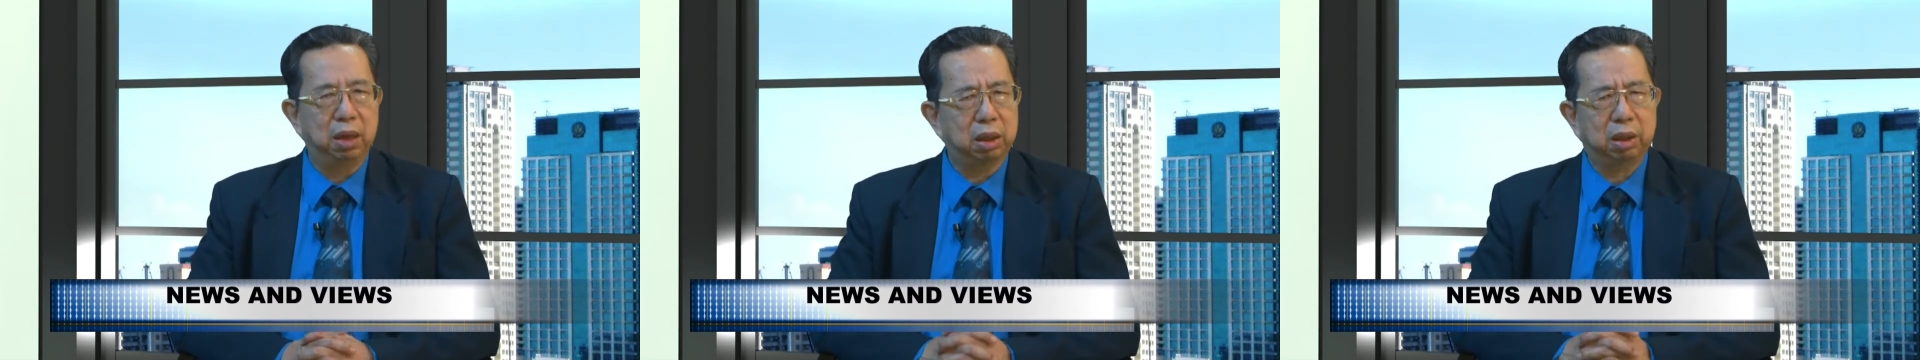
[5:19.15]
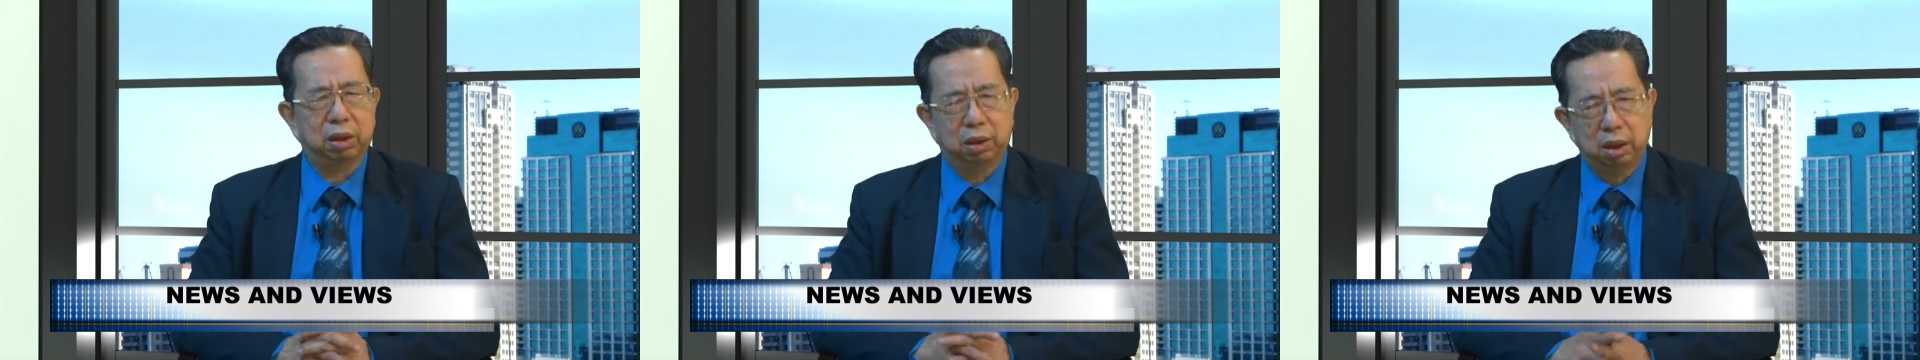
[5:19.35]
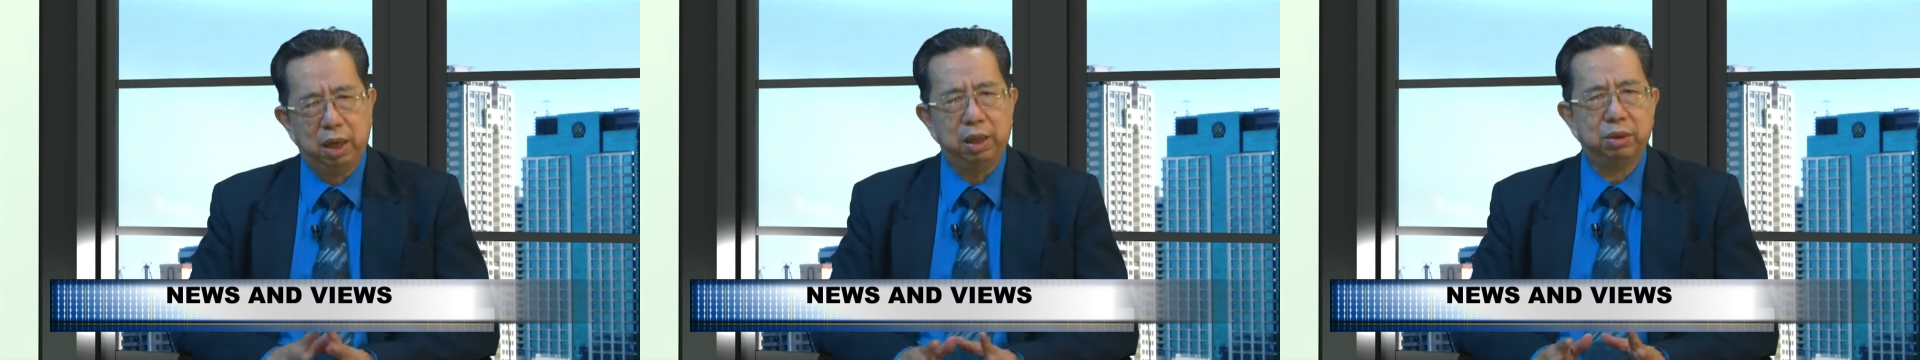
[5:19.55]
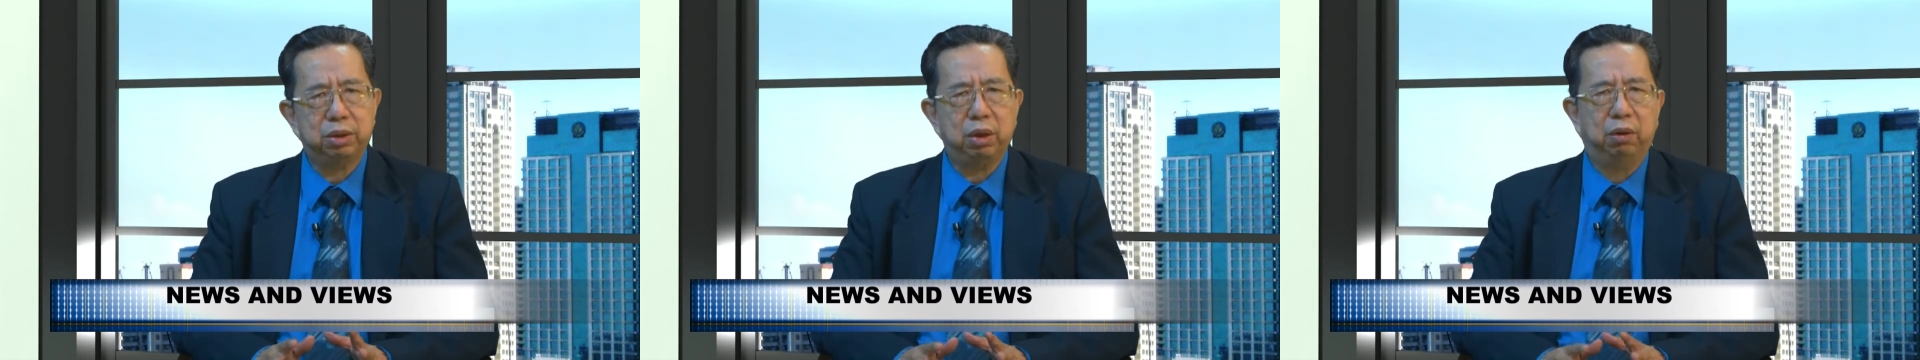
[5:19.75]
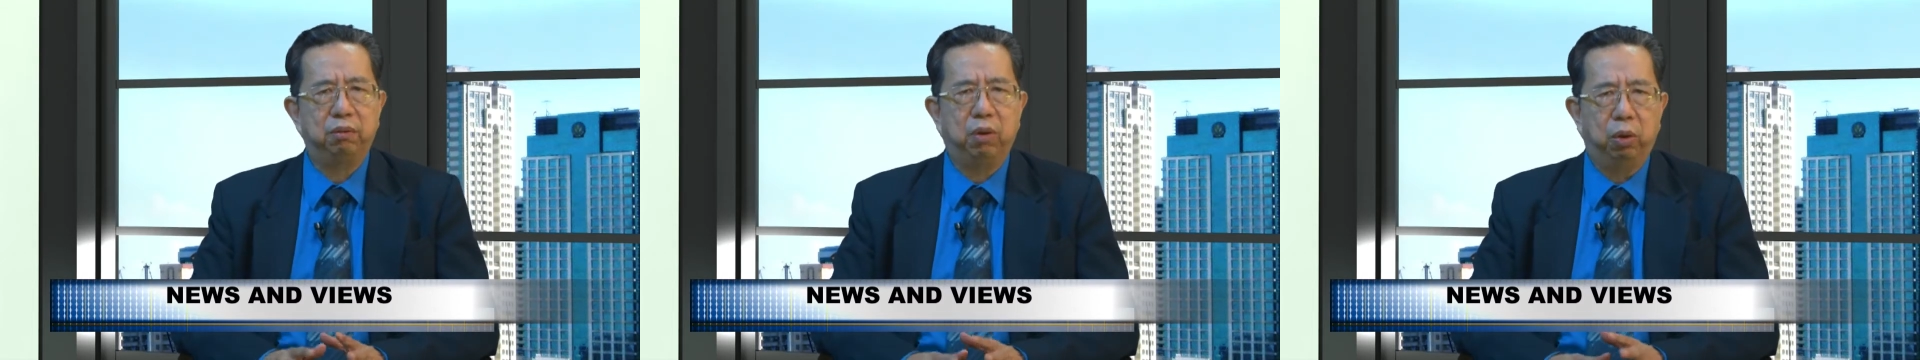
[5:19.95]
not
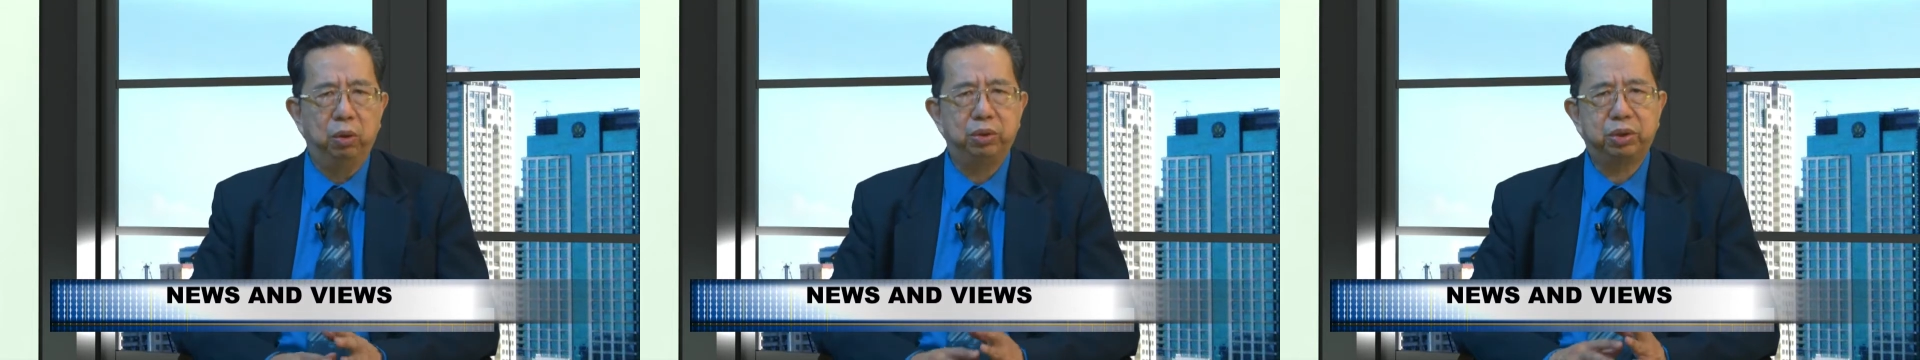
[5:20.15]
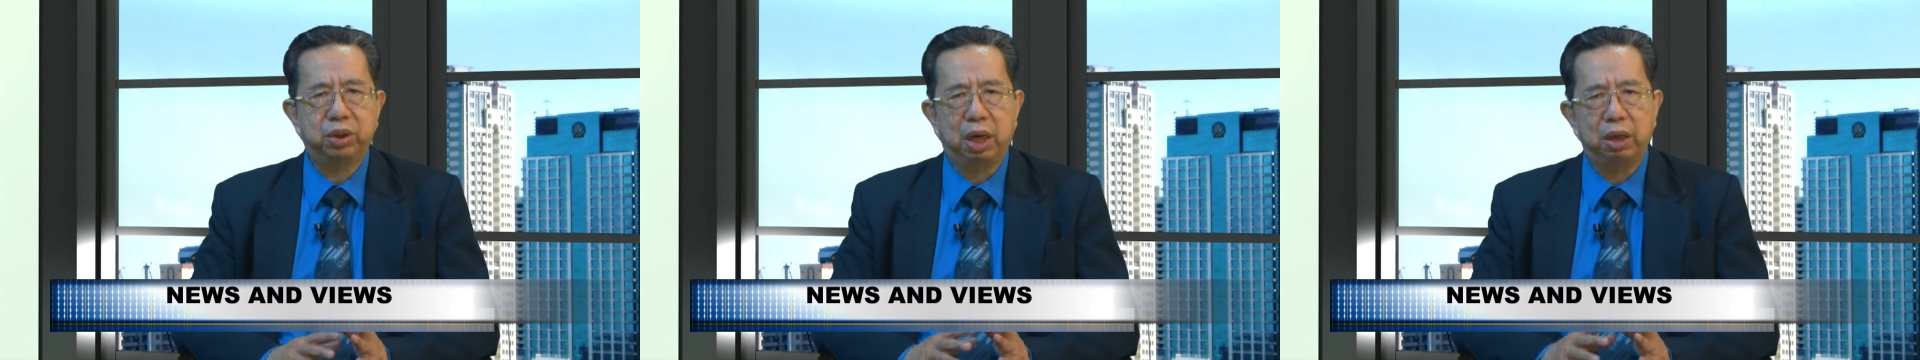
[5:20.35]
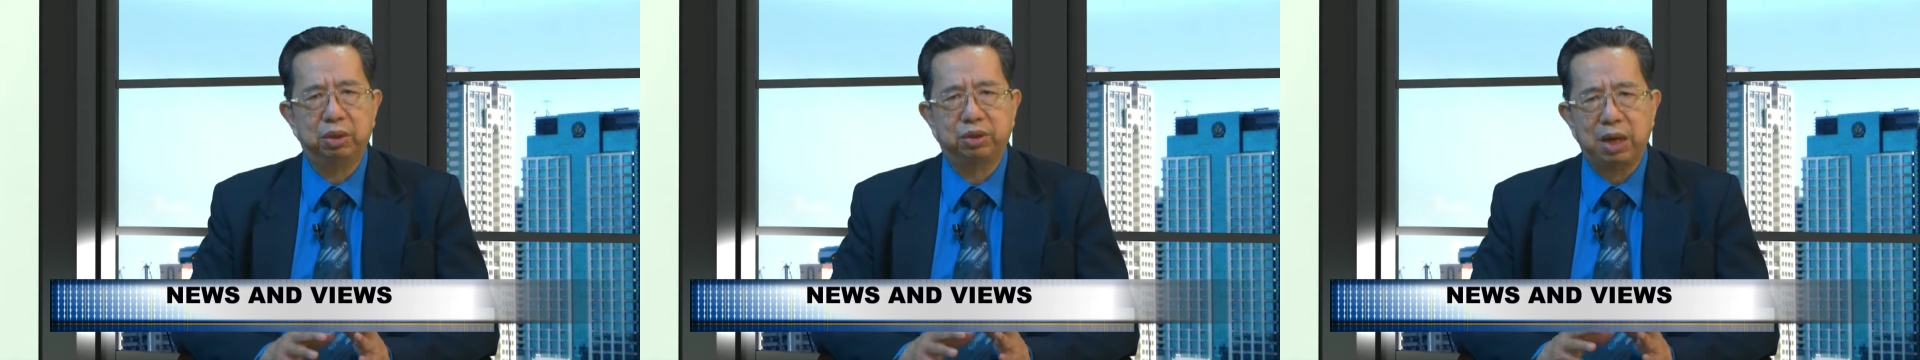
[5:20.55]
threats of wholesale